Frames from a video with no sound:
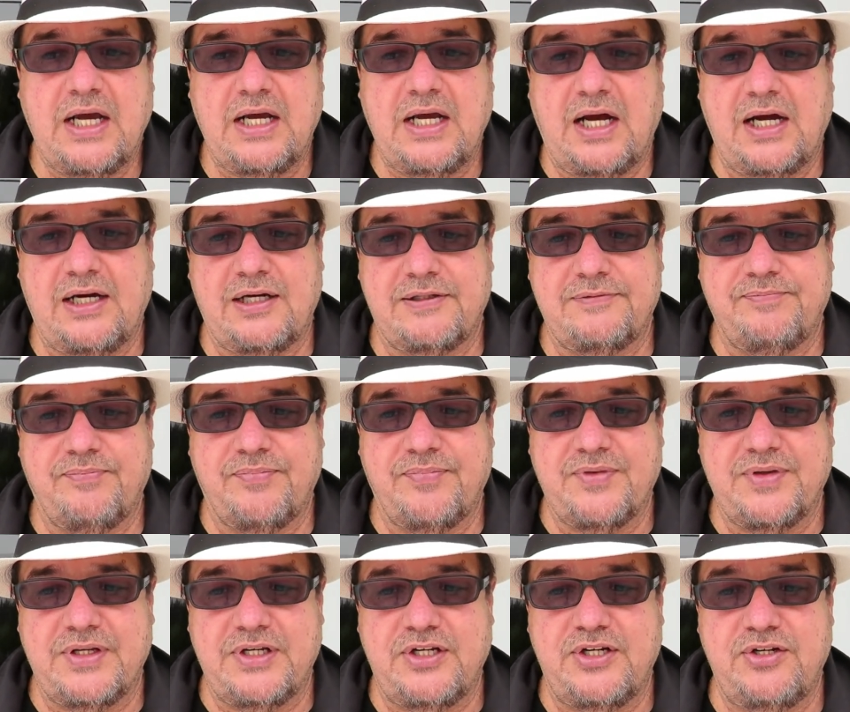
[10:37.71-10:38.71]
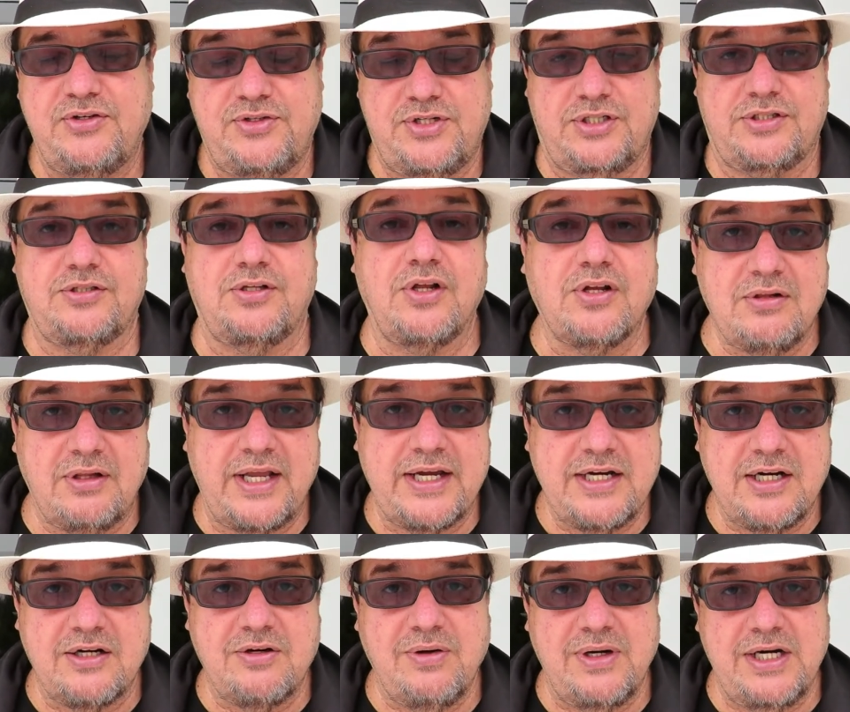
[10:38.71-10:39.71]
Uh, you just look like
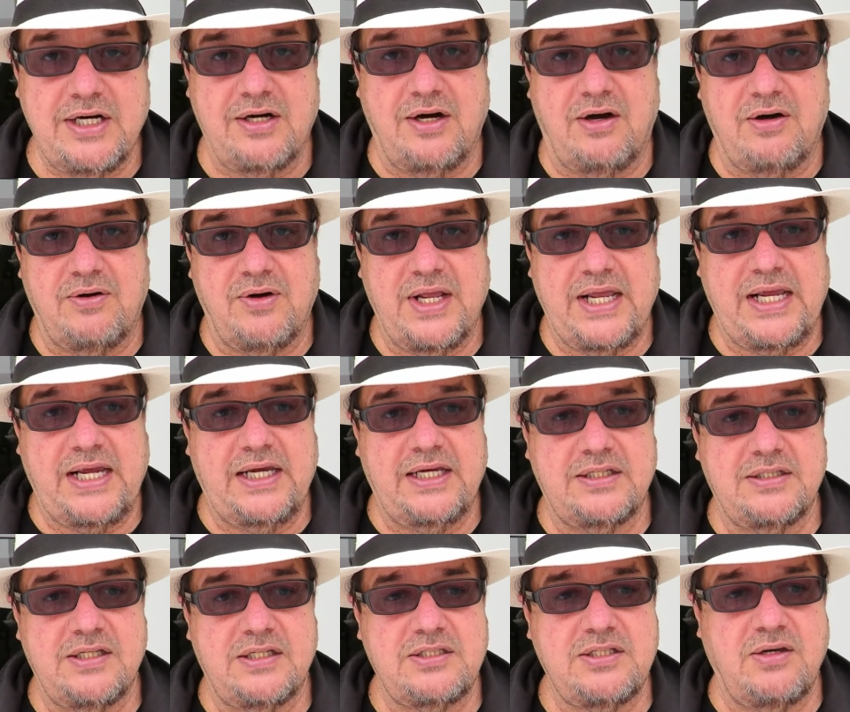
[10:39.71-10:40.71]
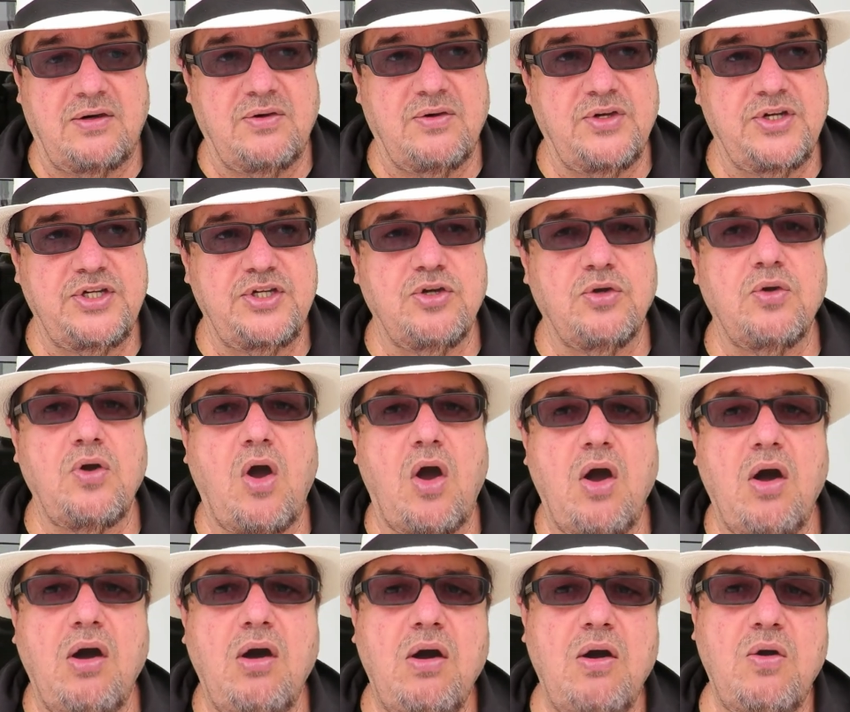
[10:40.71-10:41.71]
a gringo. And so you're
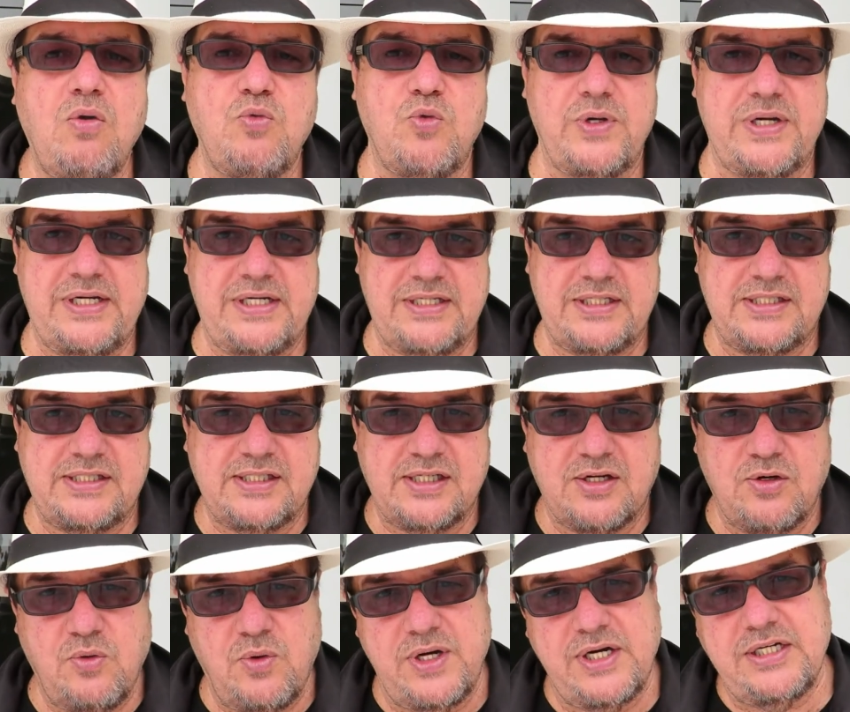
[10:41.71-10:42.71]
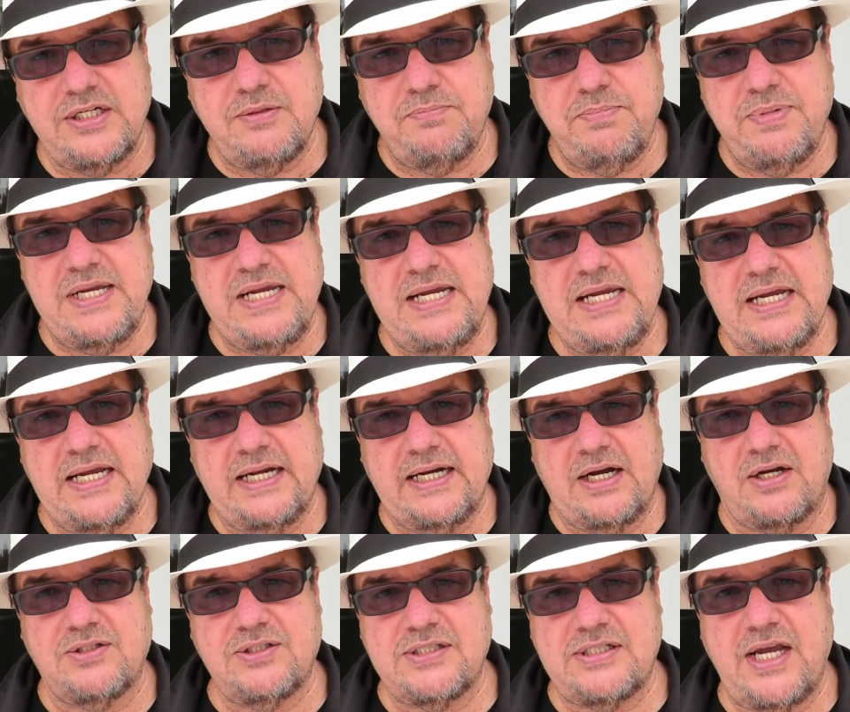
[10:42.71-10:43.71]
always going to be an
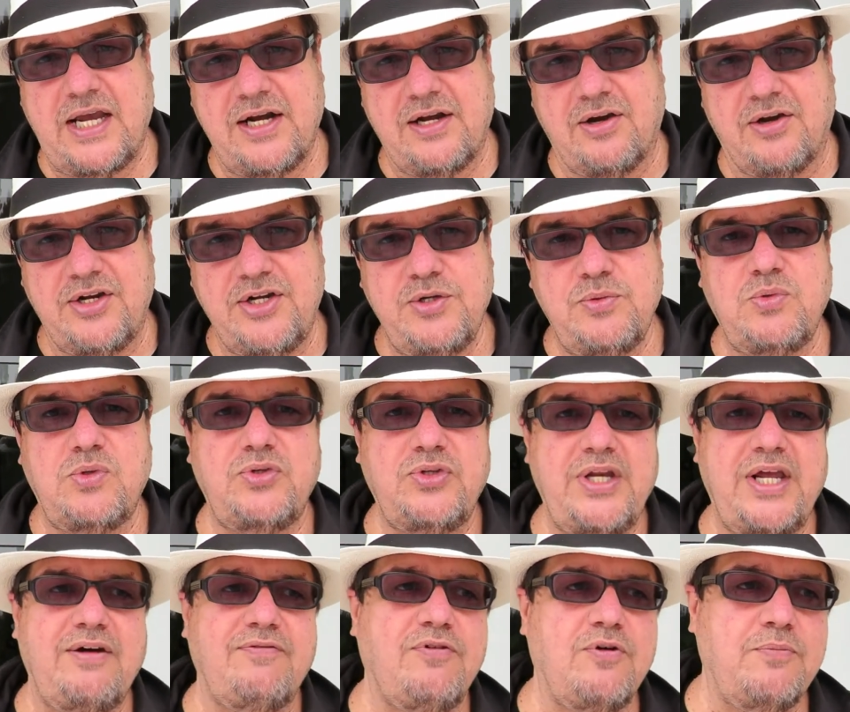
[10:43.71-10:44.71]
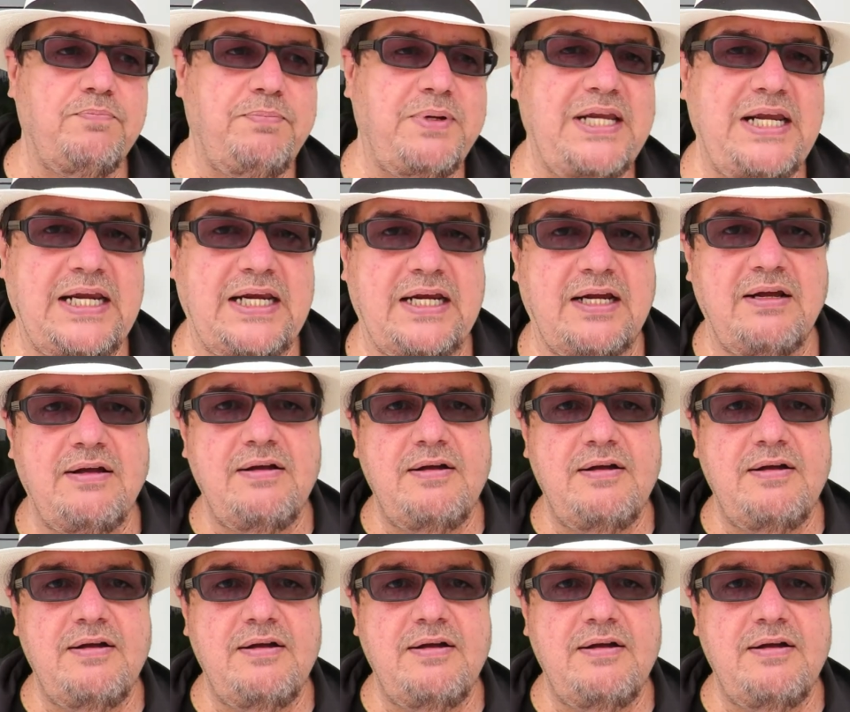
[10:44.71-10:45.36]
outsider. You will never be